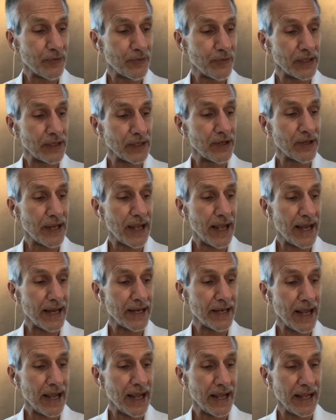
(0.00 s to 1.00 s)
look at
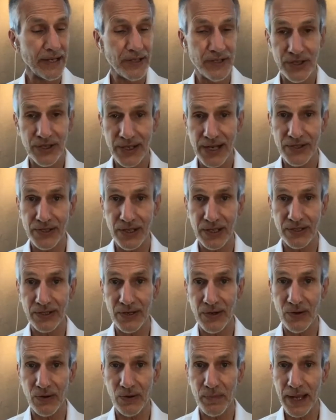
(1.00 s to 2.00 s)
a geodesic
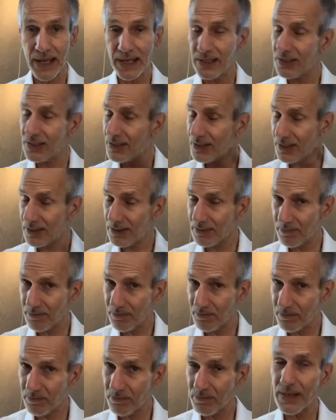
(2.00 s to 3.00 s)
dome, and
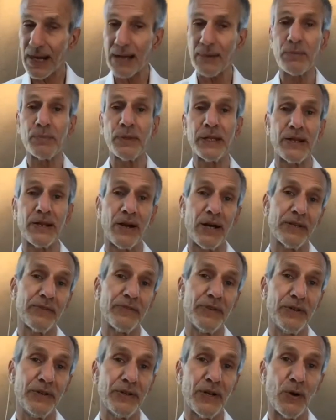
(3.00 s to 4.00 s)
probably all of
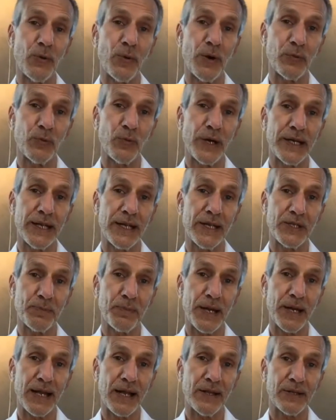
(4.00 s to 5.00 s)
you know what one is,
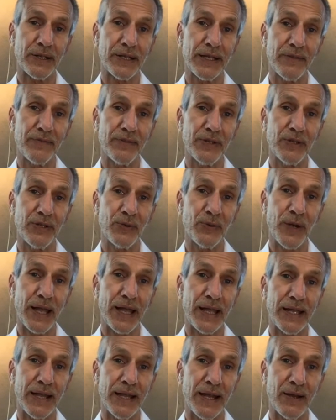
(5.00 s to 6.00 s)
but I'll give you
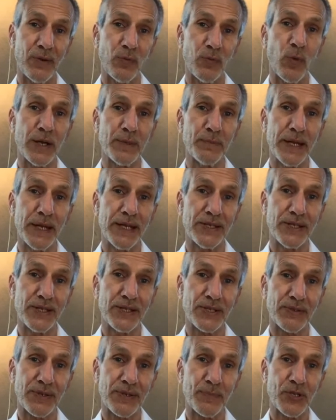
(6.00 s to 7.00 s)
a 1-minute
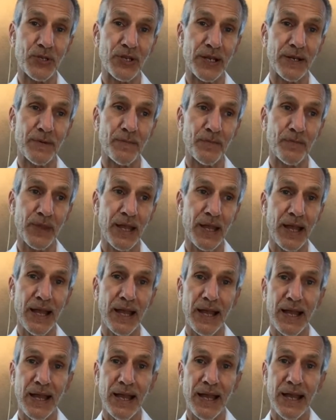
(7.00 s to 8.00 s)
description.
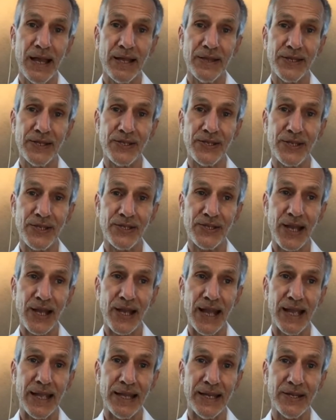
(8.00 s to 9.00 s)
This is
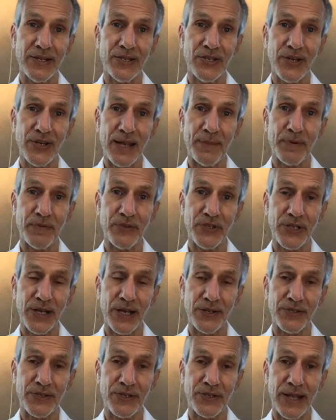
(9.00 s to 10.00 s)
a shape of
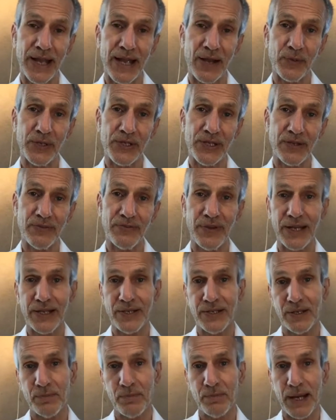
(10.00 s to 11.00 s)
shelter that was
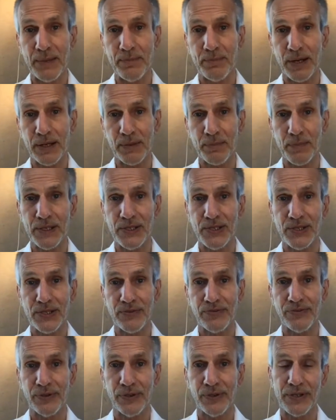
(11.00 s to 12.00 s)
invented by Buckminster
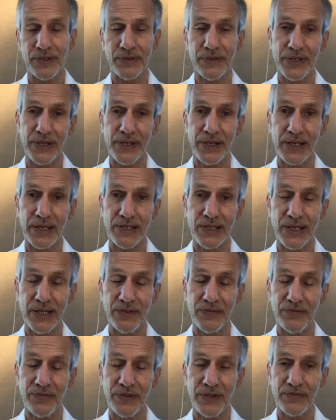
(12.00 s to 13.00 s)
Fuller in the
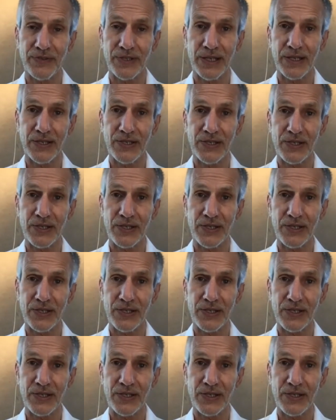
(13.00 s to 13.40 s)
1950s.